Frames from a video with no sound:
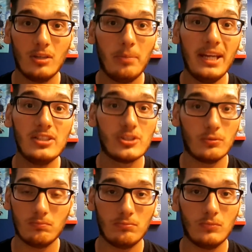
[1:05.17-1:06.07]
the
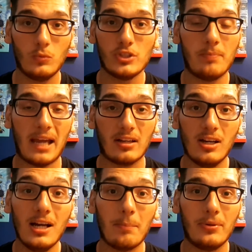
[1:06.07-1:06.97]
page was back
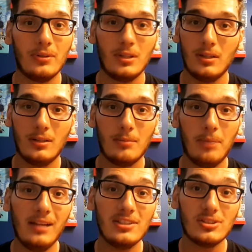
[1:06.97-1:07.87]
up.
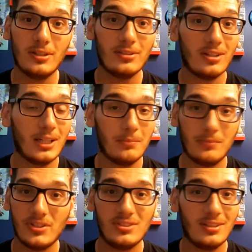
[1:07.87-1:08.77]
Bentley's third arm
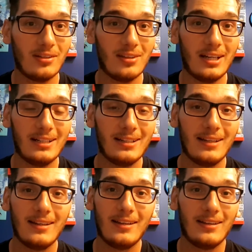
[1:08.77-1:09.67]
is still there.
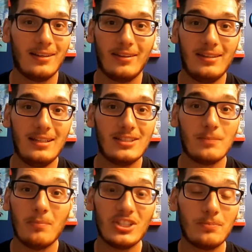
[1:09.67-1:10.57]
The
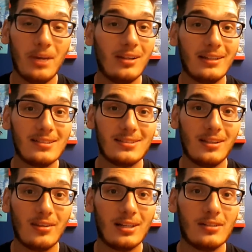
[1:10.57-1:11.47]
misspelling is
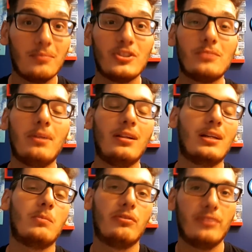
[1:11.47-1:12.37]
still there. The
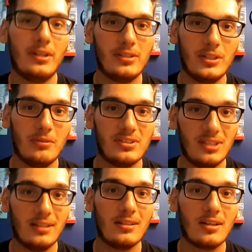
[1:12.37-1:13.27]
misspelling I'm referring to is
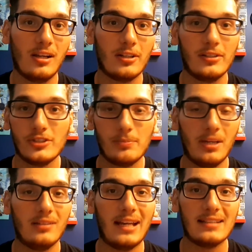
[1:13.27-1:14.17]
Technicolor,
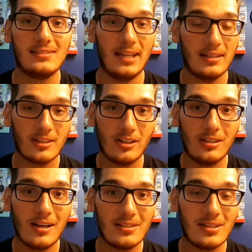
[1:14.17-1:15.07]
spelled as
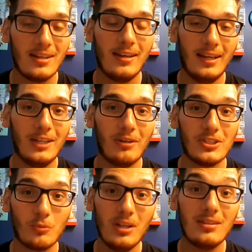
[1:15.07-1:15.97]
Technicolot.
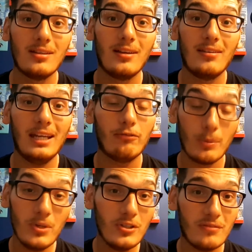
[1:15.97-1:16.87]
Anyways, what they
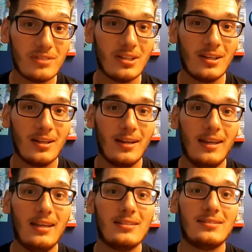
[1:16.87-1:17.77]
removed
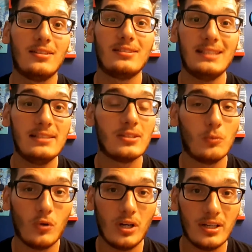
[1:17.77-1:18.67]
is the
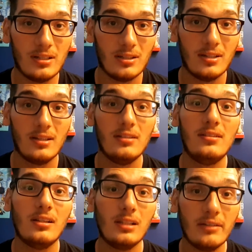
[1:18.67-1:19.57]
Season 1
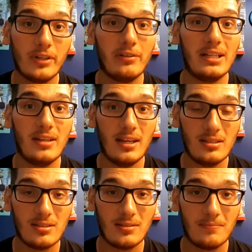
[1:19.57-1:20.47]
delivery
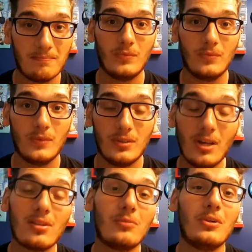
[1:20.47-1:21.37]
date. In
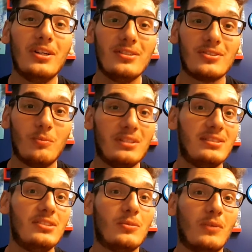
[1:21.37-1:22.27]
other words, when
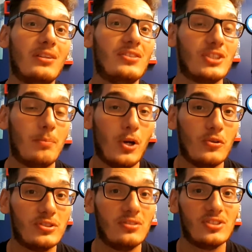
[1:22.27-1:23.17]
Season 1 is
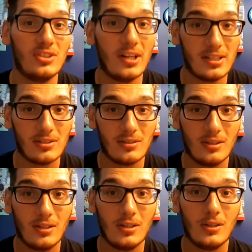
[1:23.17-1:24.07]
supposed to start.
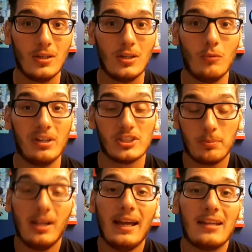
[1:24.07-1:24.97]
When it's
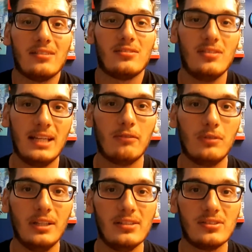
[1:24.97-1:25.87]
planned to get
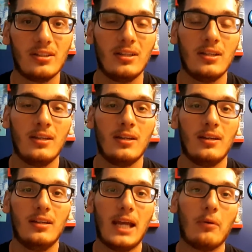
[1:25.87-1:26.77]
released.
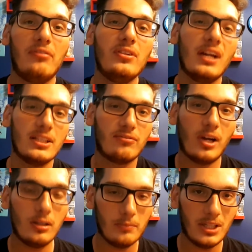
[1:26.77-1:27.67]
Now, if you guys
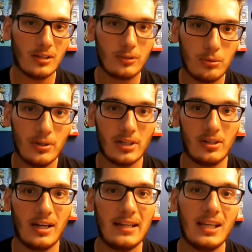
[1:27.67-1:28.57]
follow me on
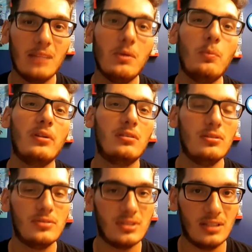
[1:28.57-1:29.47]
Twitter, I came up with
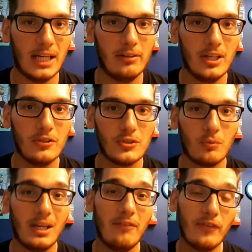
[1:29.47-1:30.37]
2 scenarios.
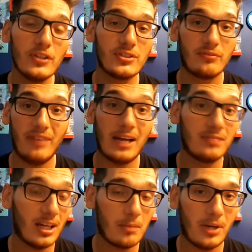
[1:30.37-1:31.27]
When I first
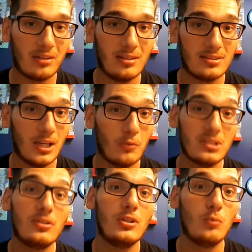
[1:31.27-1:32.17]
found out about this, I
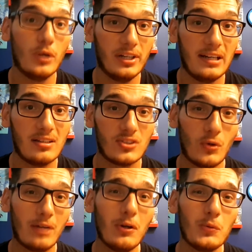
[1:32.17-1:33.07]
wasn't too worried. So
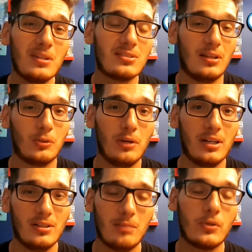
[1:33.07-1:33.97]
I wrote this on
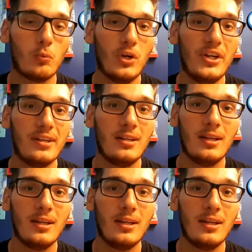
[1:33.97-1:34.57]
Twitter. Number 1.